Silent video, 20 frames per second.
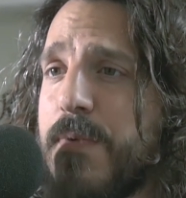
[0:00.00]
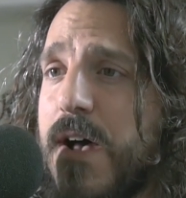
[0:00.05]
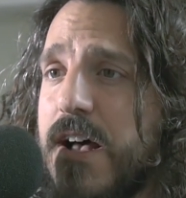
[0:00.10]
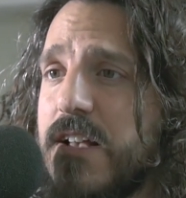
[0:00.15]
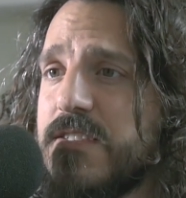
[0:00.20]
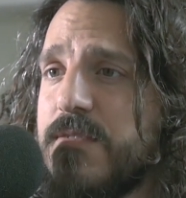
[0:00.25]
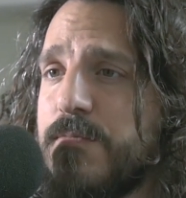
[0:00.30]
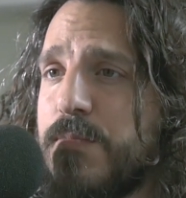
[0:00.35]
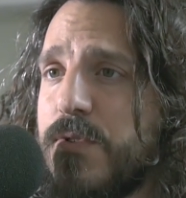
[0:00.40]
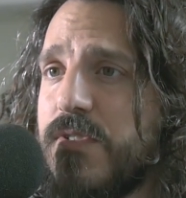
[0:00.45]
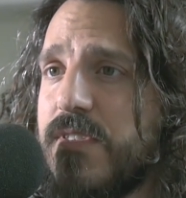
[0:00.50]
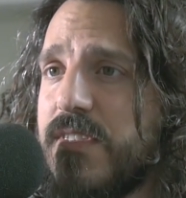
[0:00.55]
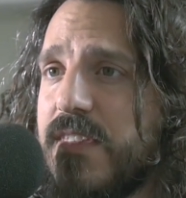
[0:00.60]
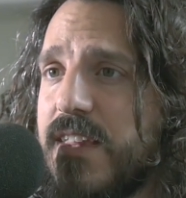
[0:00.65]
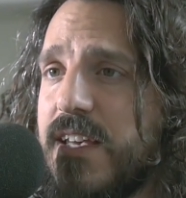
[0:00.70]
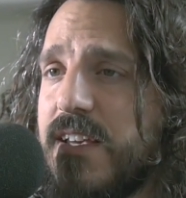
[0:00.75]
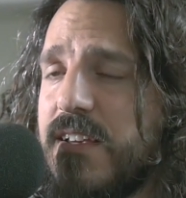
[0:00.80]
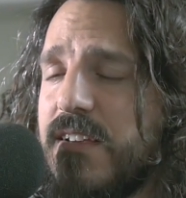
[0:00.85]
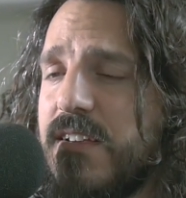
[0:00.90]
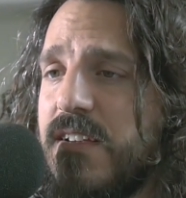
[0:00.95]
possible
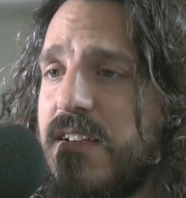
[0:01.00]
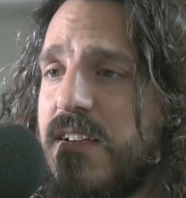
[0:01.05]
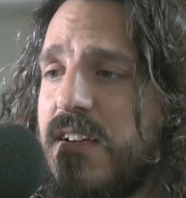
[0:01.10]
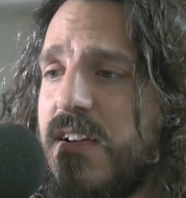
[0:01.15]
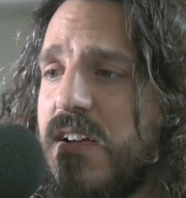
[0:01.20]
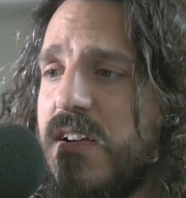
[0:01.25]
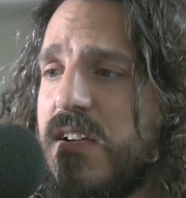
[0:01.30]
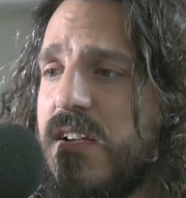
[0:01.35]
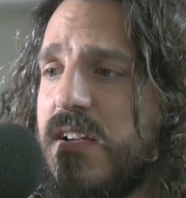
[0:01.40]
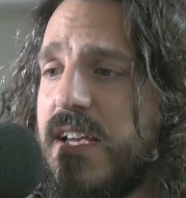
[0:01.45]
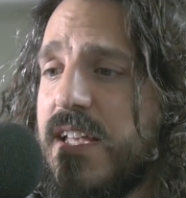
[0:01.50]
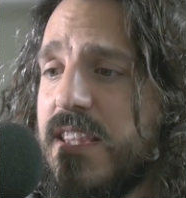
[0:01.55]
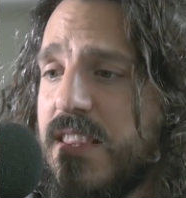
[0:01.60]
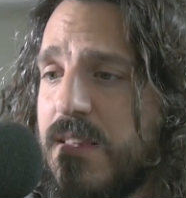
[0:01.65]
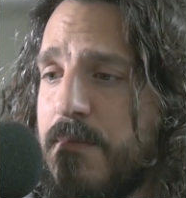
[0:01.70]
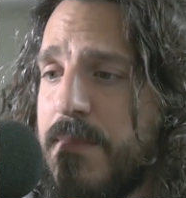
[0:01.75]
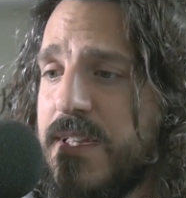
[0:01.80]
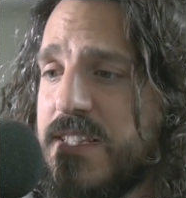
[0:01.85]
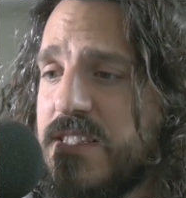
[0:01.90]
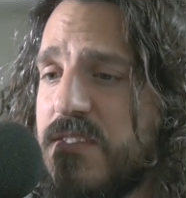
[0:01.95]
thing in
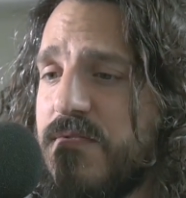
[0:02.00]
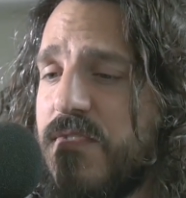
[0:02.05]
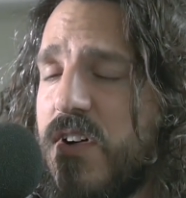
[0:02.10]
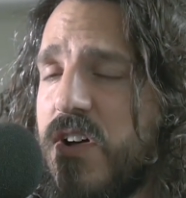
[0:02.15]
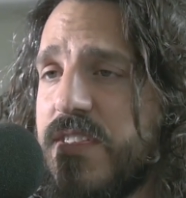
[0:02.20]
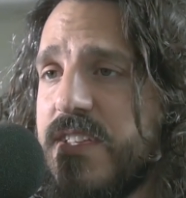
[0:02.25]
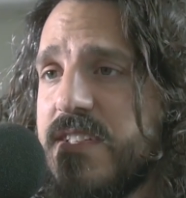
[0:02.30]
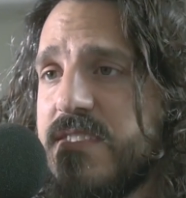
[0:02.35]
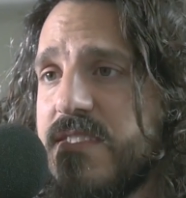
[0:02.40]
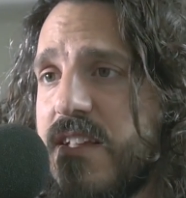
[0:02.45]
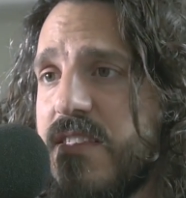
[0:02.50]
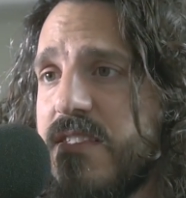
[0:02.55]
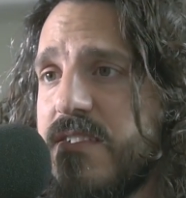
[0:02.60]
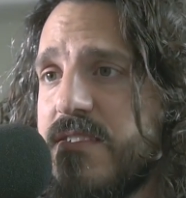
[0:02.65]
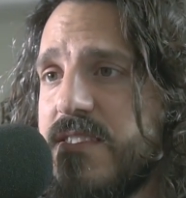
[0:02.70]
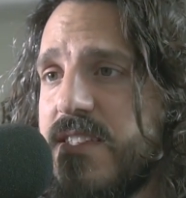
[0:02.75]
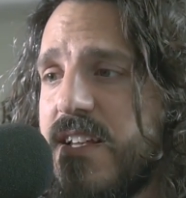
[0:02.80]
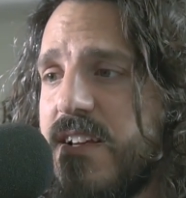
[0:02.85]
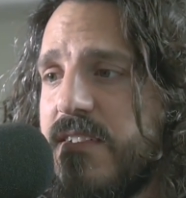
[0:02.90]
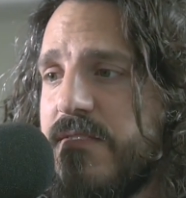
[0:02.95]
the midst of all this other
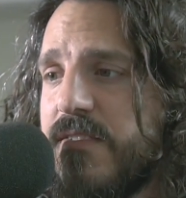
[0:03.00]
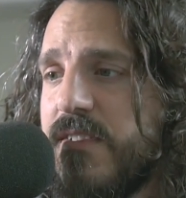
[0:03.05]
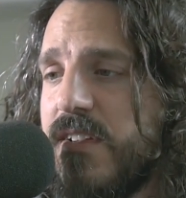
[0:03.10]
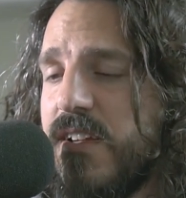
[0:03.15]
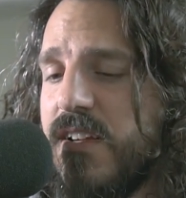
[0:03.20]
stuff.